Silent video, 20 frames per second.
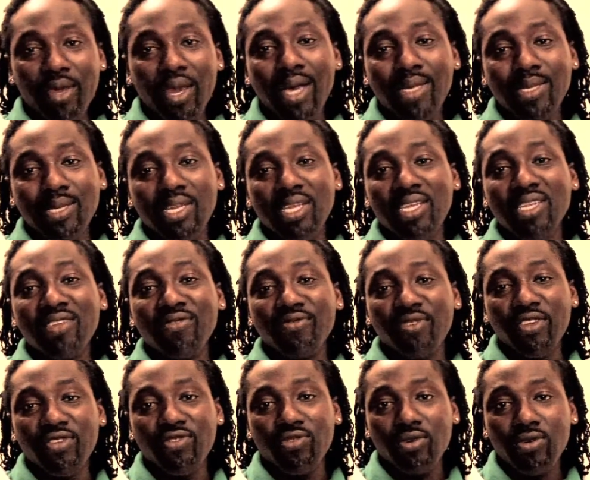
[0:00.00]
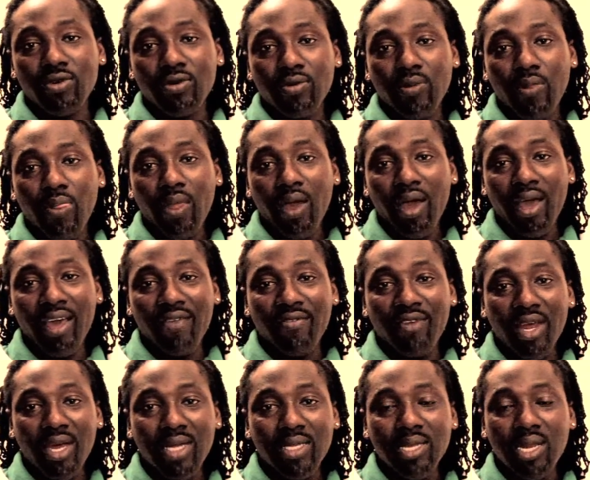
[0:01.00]
as an individual, I have
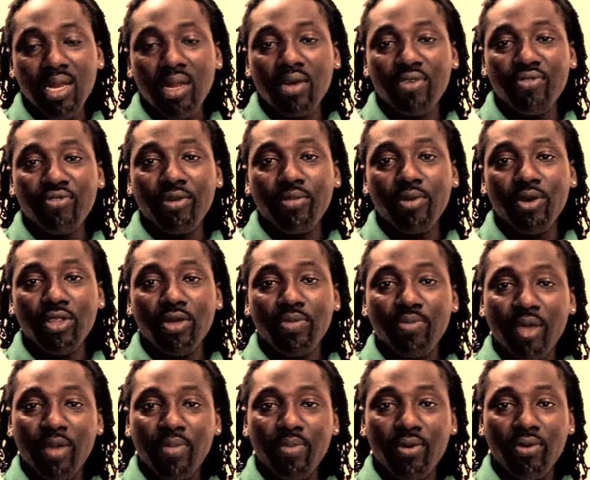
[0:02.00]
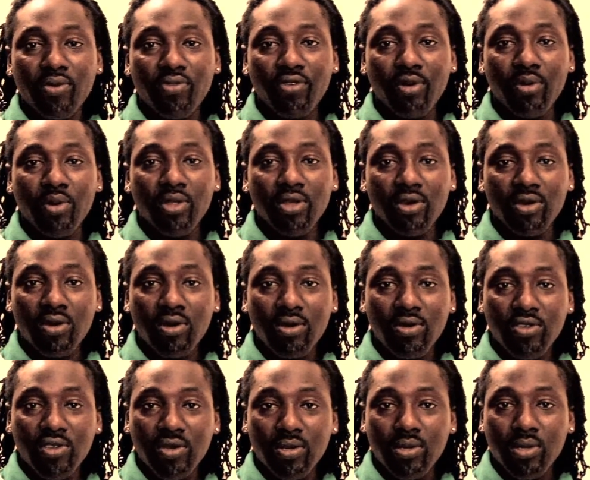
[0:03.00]
learned a lot from other people, from other
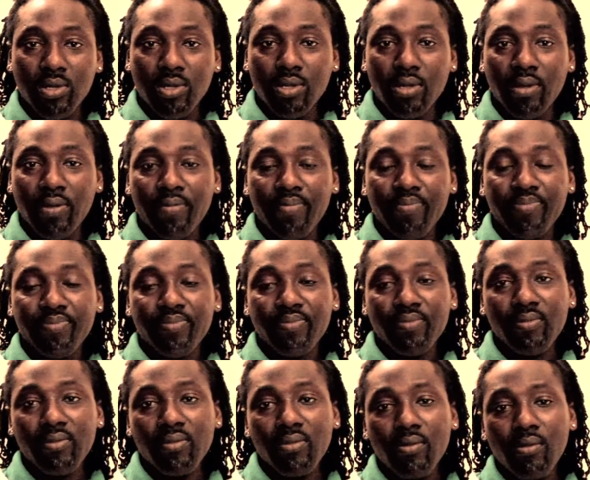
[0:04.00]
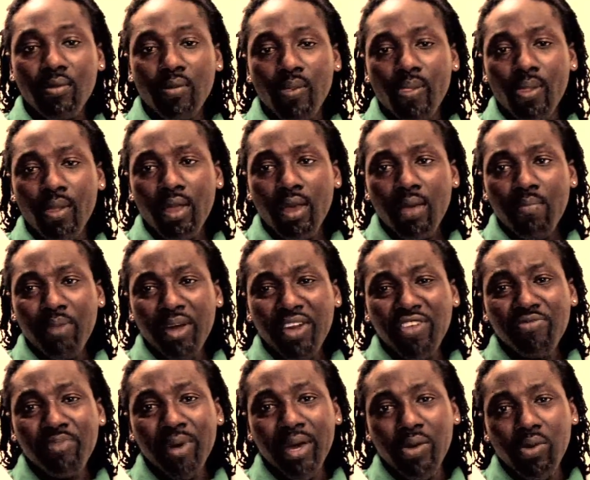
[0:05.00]
cultures. Part
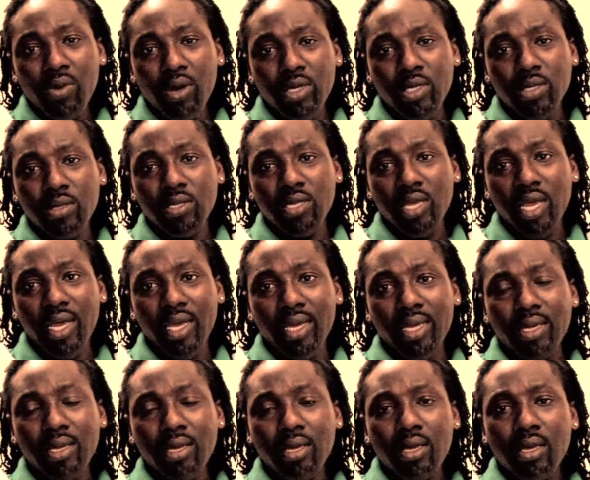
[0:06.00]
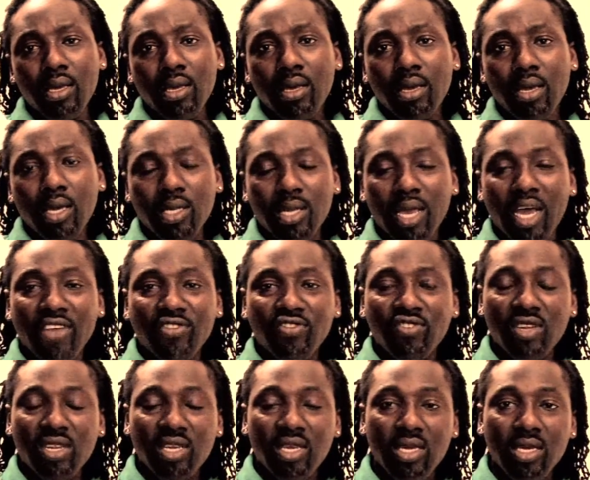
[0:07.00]
of my work today is
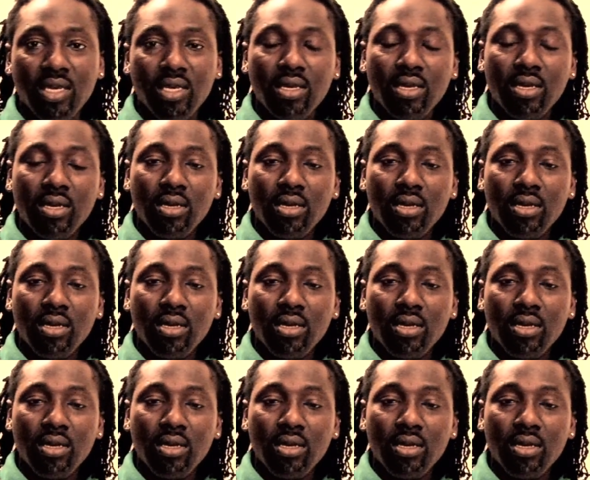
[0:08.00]
actually,